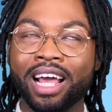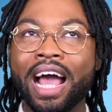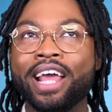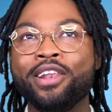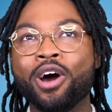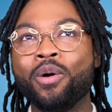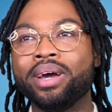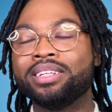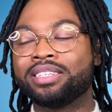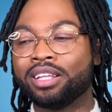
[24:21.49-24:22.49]
I know
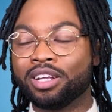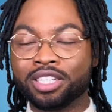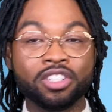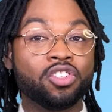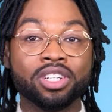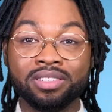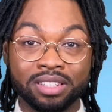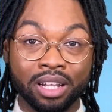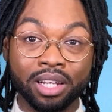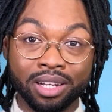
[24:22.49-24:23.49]
it's just
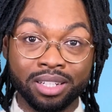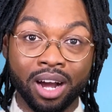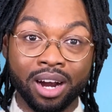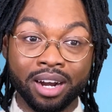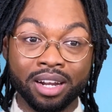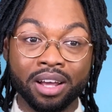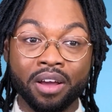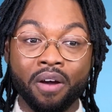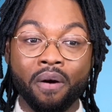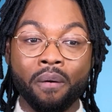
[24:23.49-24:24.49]
a leotard,
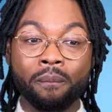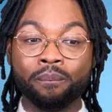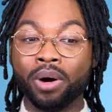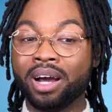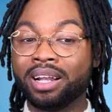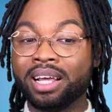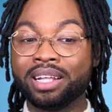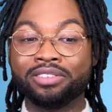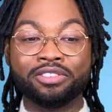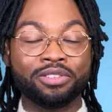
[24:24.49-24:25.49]
but
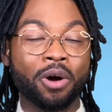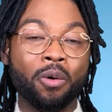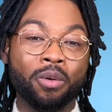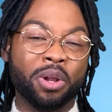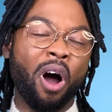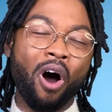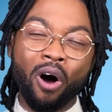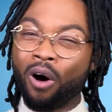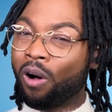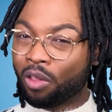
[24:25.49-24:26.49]
it's stoned
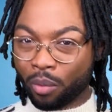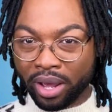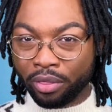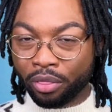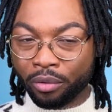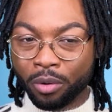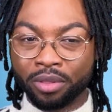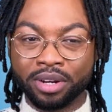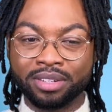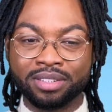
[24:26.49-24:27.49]
all the way through.
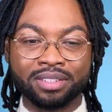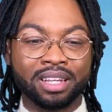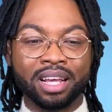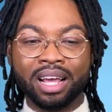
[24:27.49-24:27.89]
There's